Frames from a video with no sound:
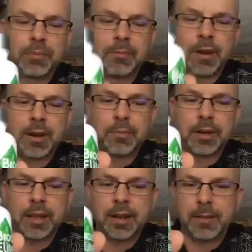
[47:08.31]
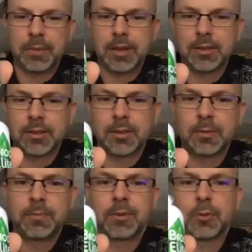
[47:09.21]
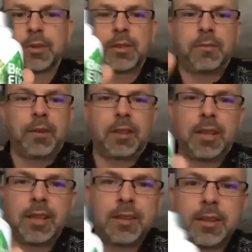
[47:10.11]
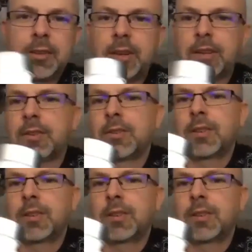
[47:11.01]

wanted to bring that up because this specifically addresses